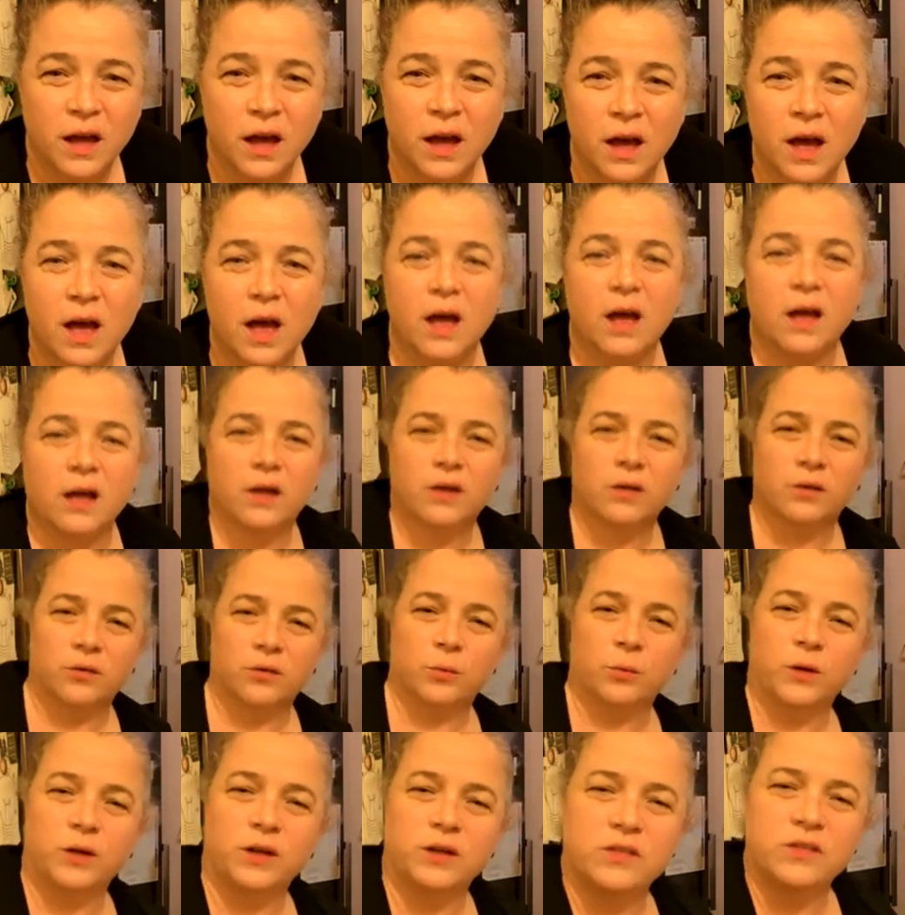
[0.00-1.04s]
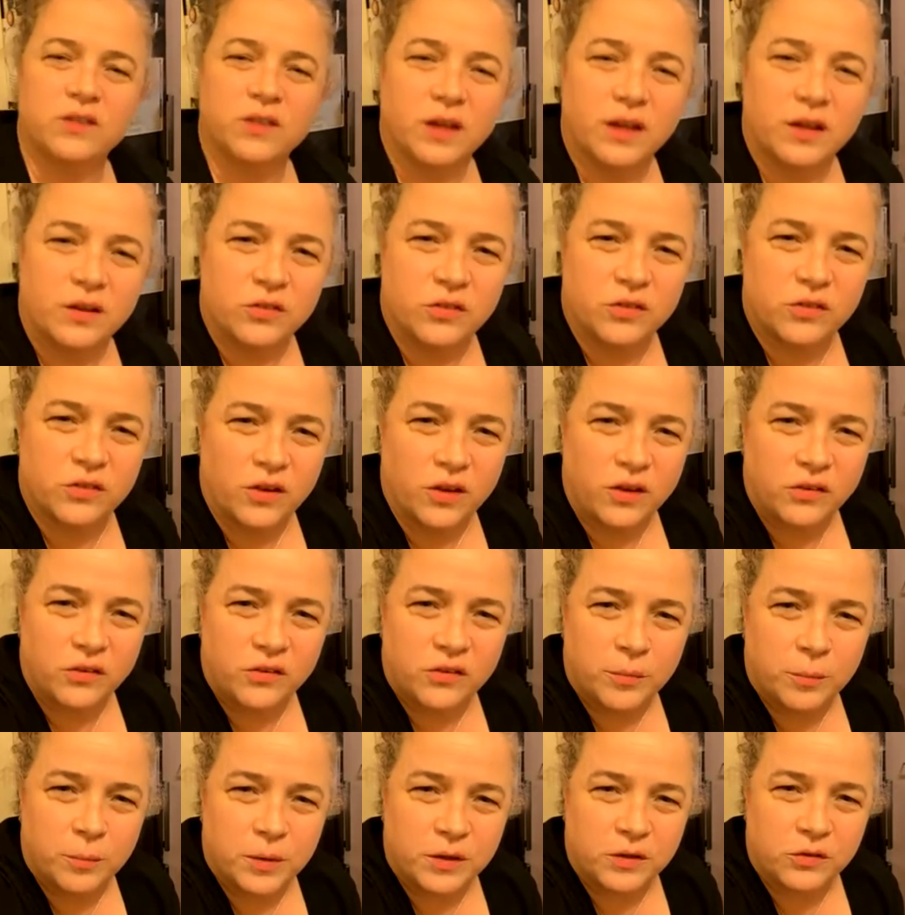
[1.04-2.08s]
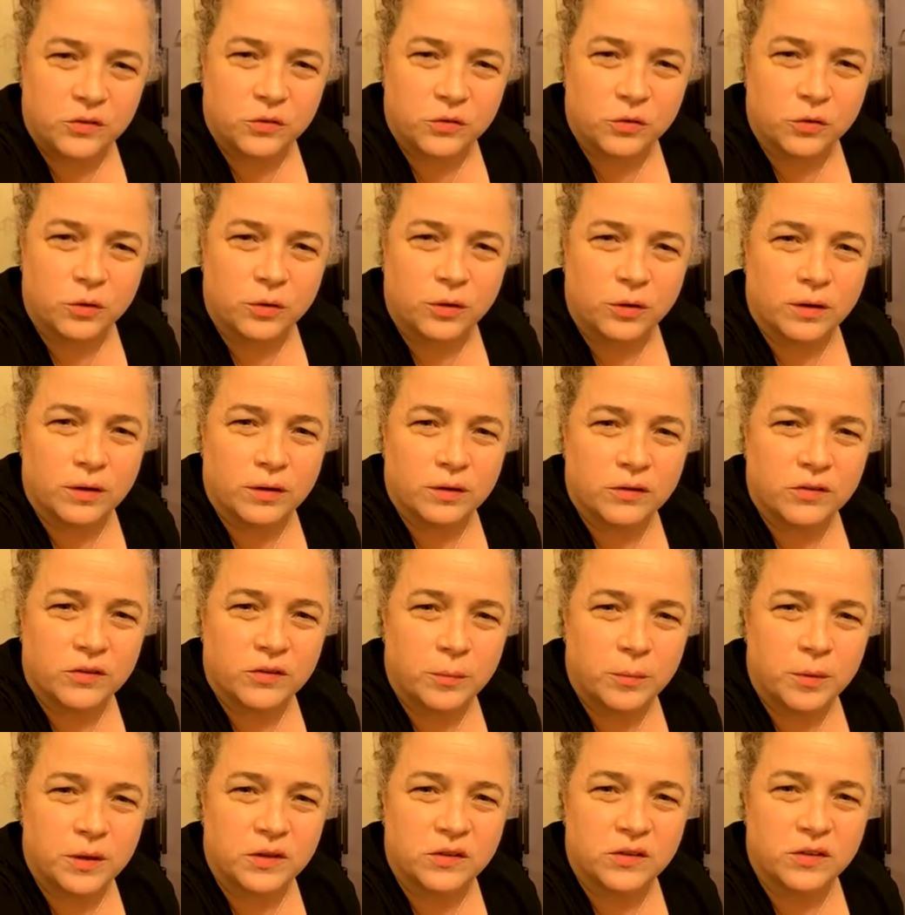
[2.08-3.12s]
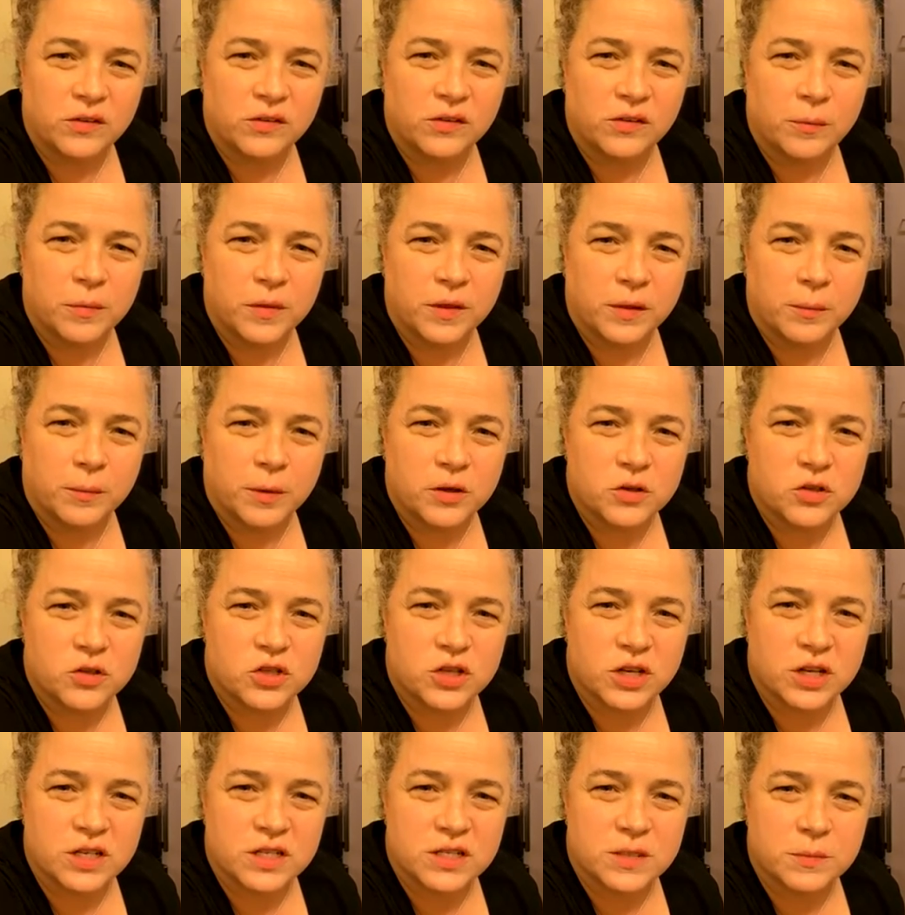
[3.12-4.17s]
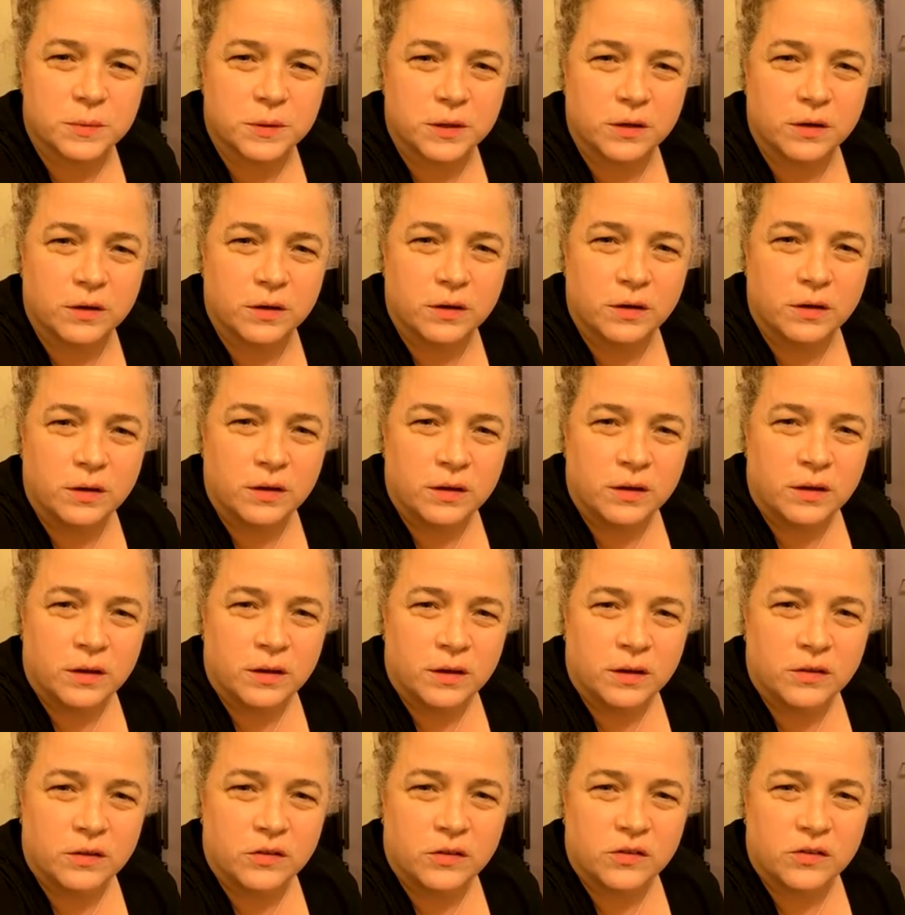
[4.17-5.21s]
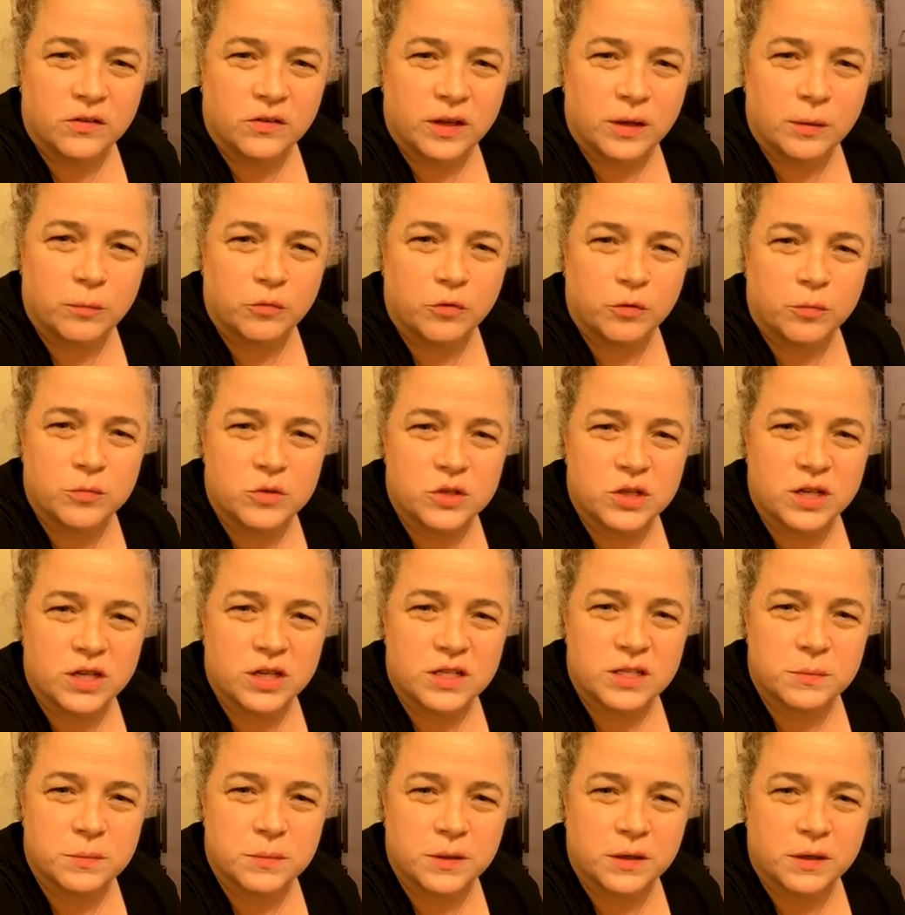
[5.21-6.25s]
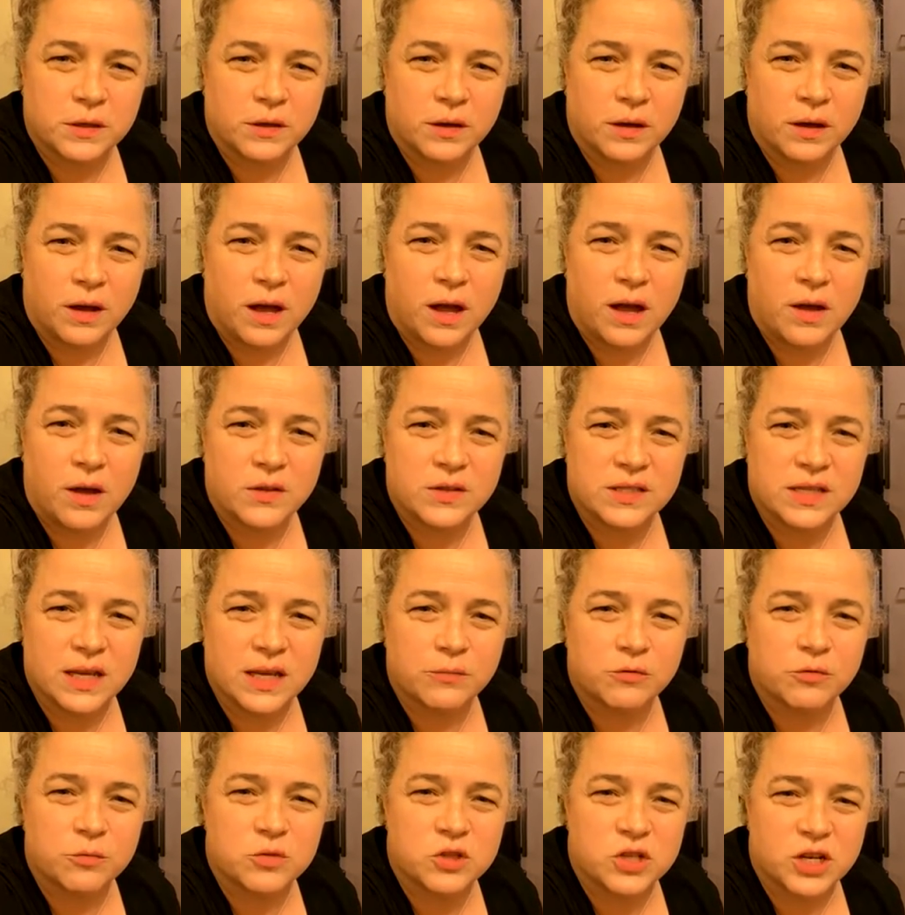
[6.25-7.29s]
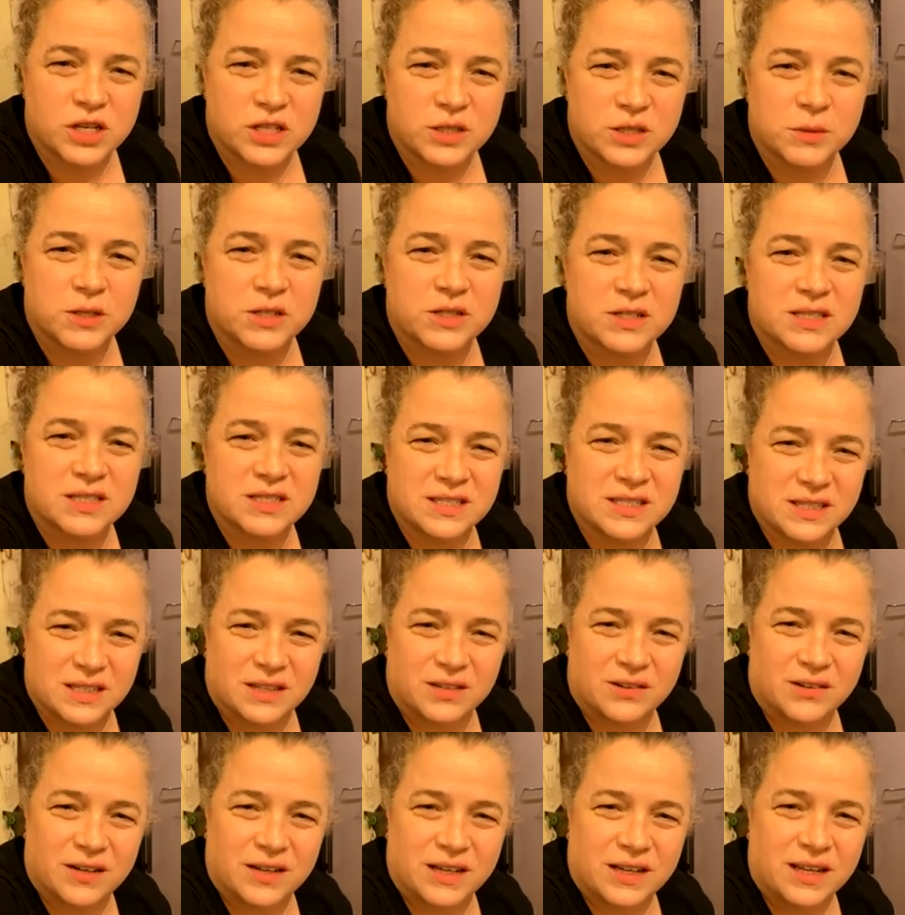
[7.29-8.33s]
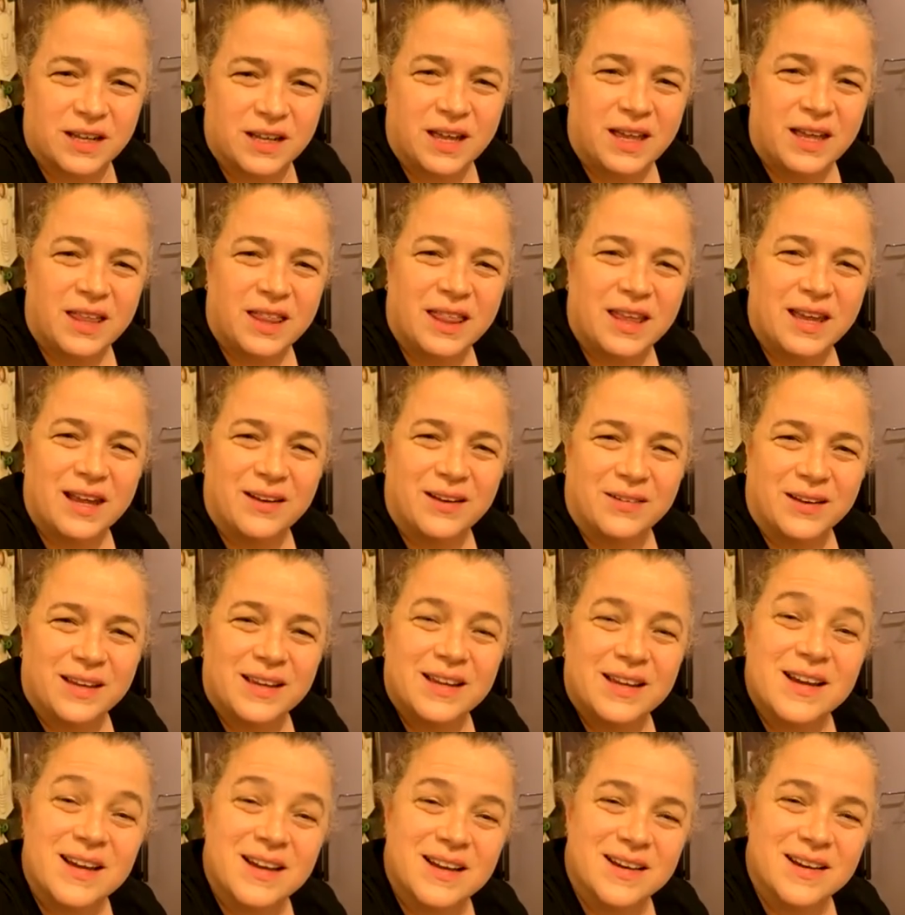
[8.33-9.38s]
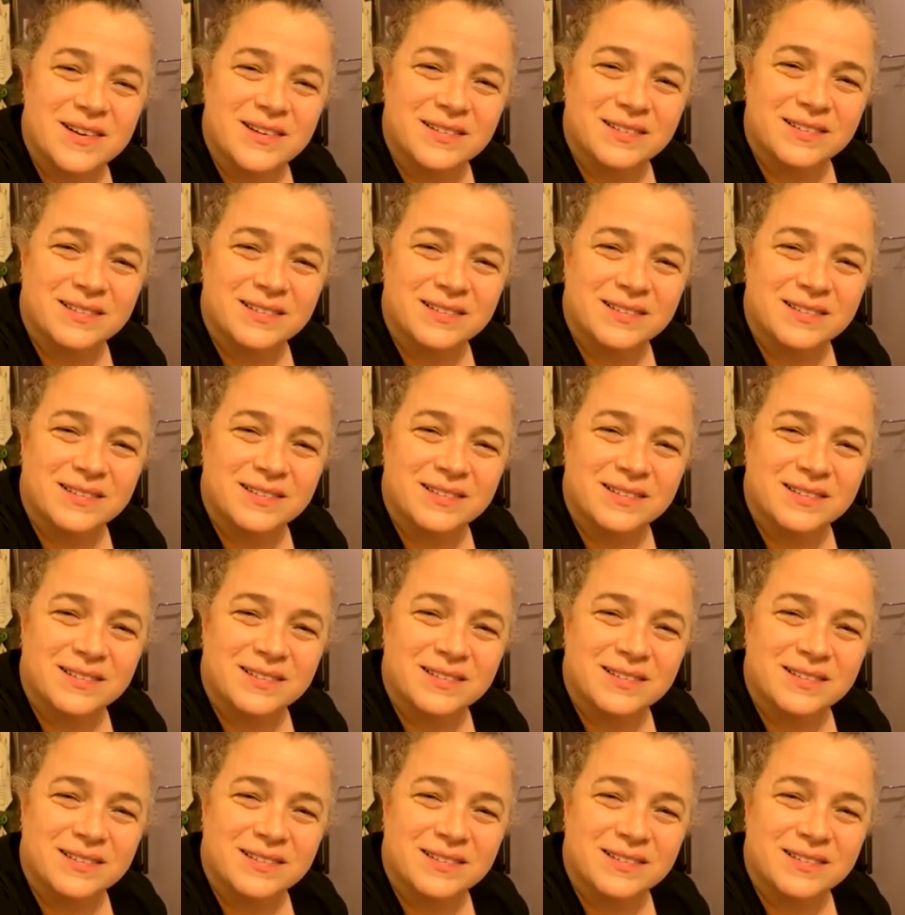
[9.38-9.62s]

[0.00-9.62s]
I saw somebody said something about Shakespeare. Does it sound from Shakespeare? Oh, sound from Shakespeare Distillery. There we go.